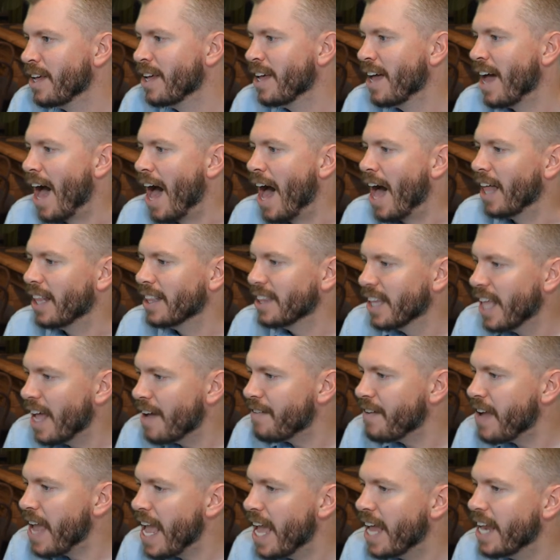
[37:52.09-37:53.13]
uh,
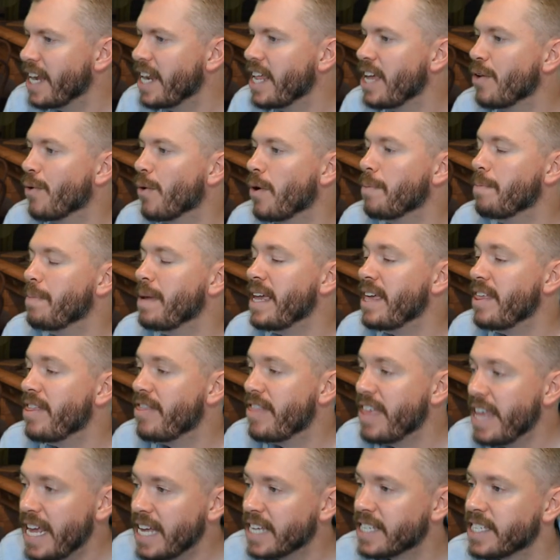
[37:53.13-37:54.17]
Lefkandi would be
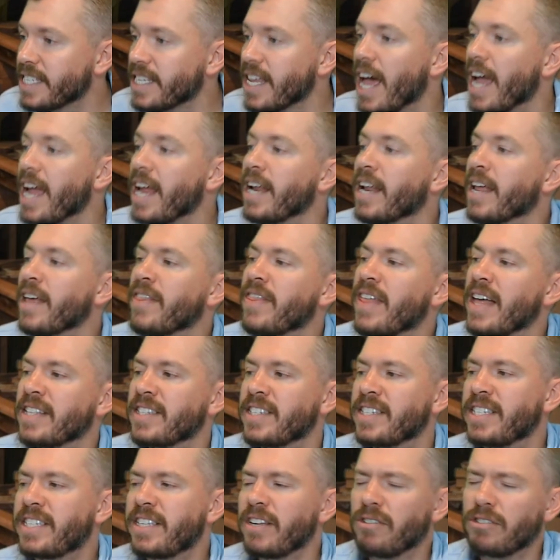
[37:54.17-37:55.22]
the site that
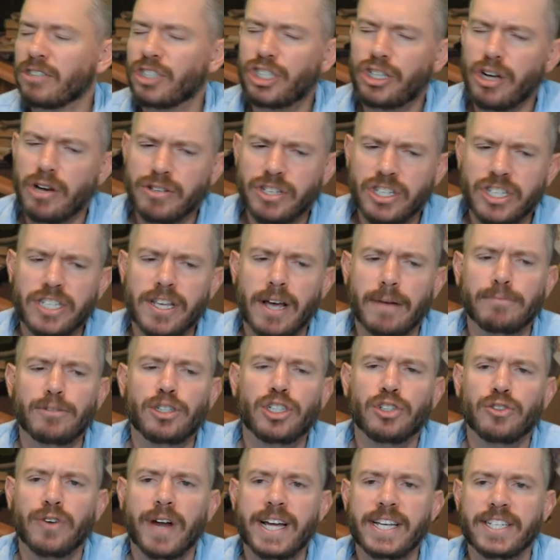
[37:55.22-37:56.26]
still shows some
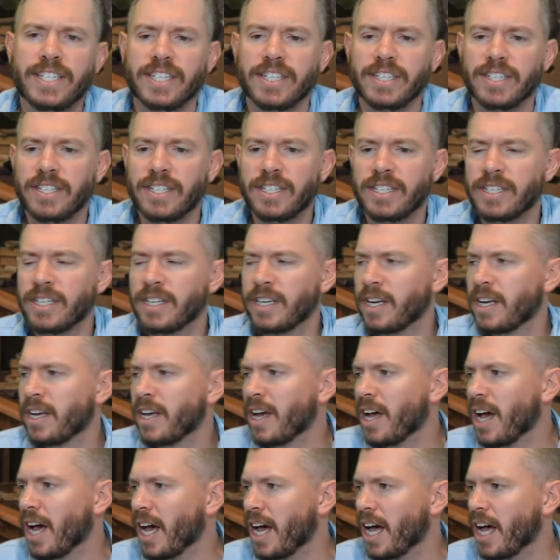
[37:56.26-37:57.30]
traces
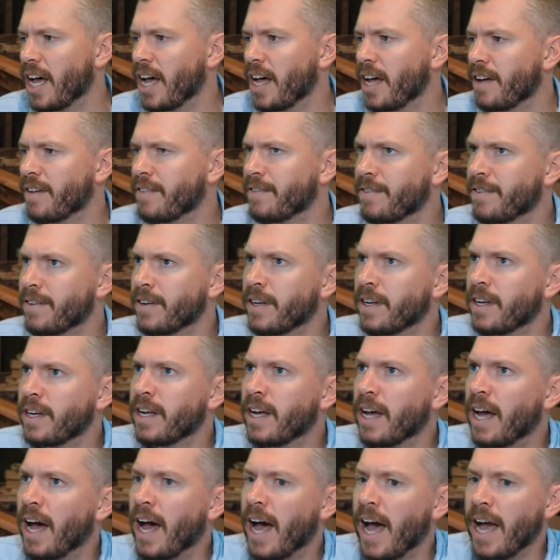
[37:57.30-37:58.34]
of
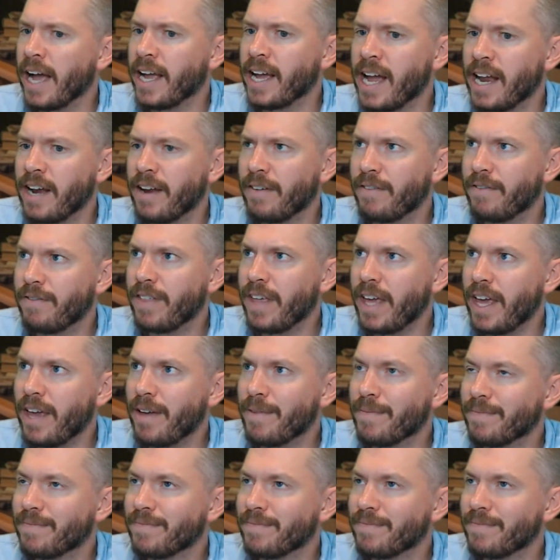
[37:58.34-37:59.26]
uh, kind of the